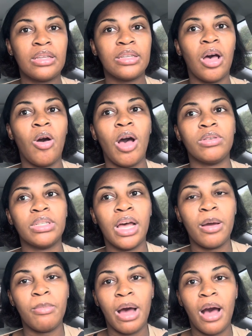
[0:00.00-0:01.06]
So I was
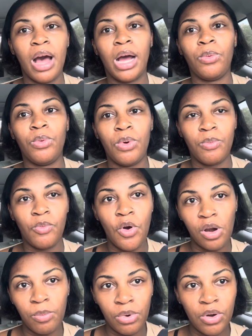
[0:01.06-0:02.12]
like, my
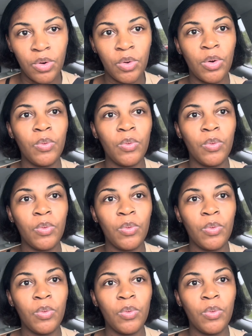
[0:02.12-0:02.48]
water broke.